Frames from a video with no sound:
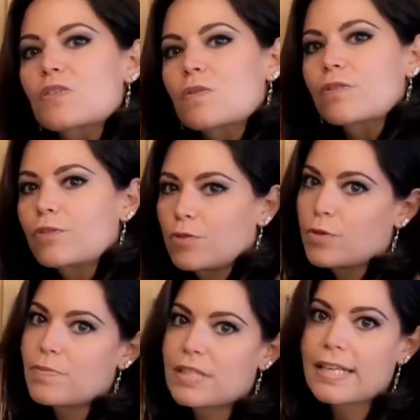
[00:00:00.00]
sort of
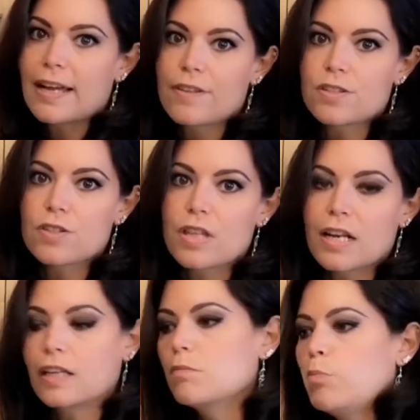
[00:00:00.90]
grouped together so that
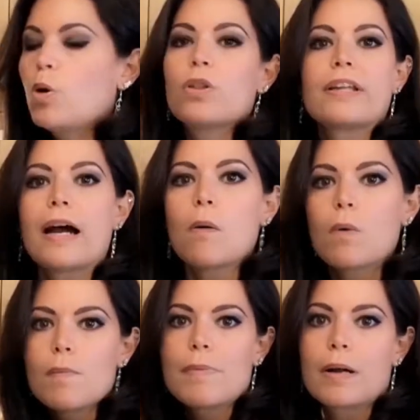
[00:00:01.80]
I can pull it out
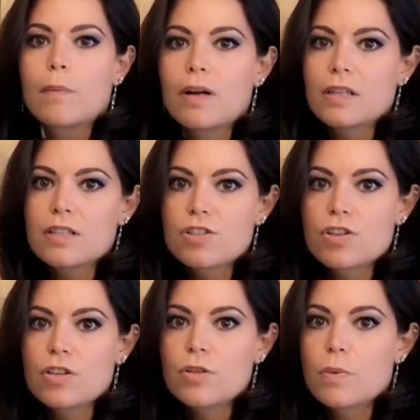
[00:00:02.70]
one by one and
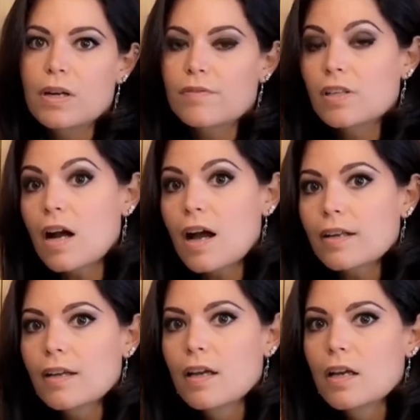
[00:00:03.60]
show you what I've
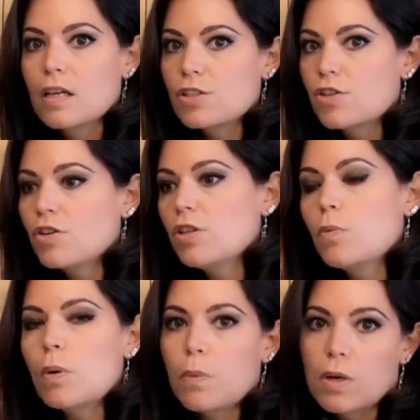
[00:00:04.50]
got and show you what